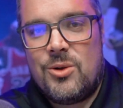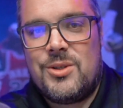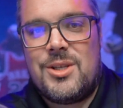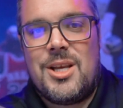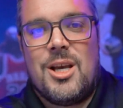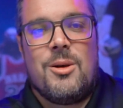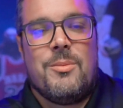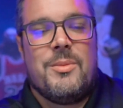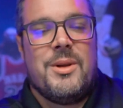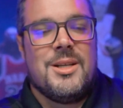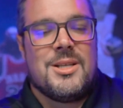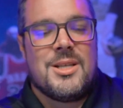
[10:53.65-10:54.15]

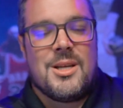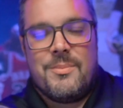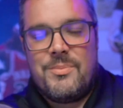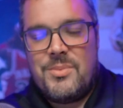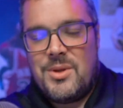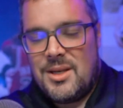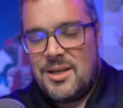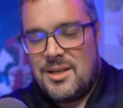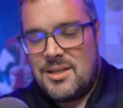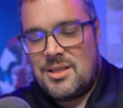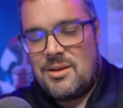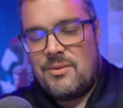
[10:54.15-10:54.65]
tell me
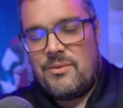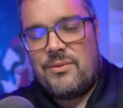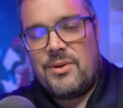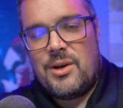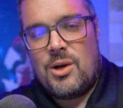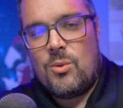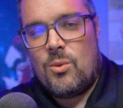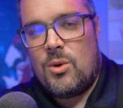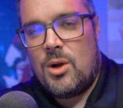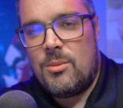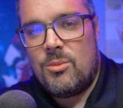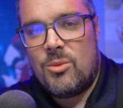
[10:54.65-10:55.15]
something isn't fair
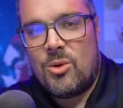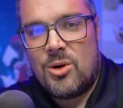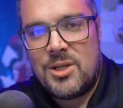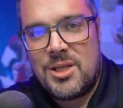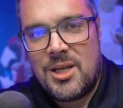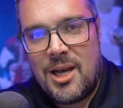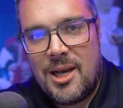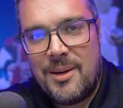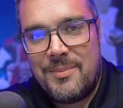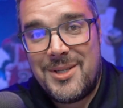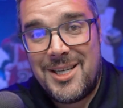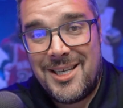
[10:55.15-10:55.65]
one more
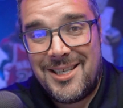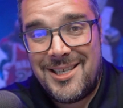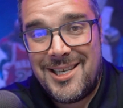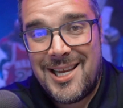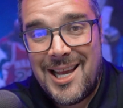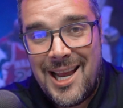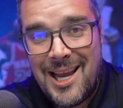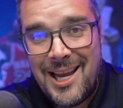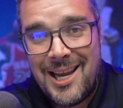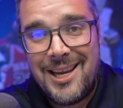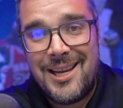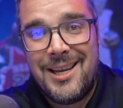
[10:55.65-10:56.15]
time
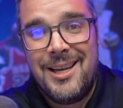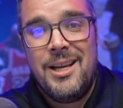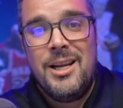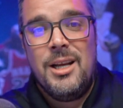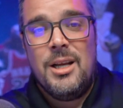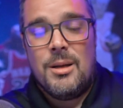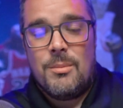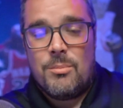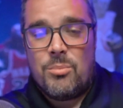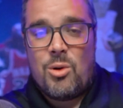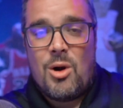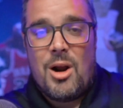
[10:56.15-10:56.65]
today,
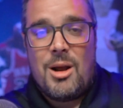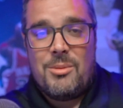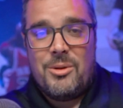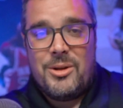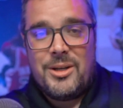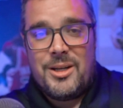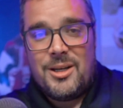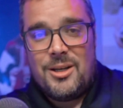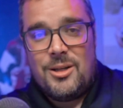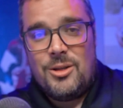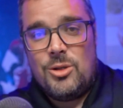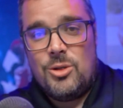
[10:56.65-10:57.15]
probably
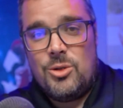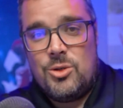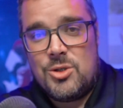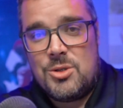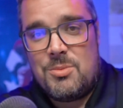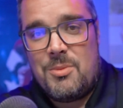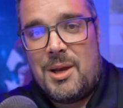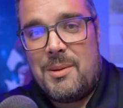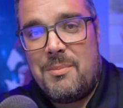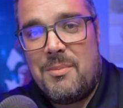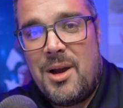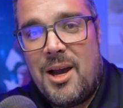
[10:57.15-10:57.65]
gonna lose
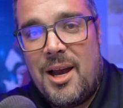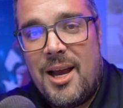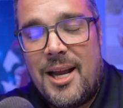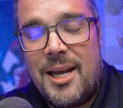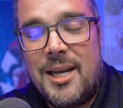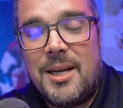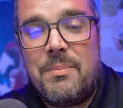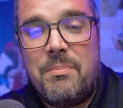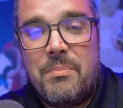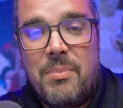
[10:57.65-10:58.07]
my mind.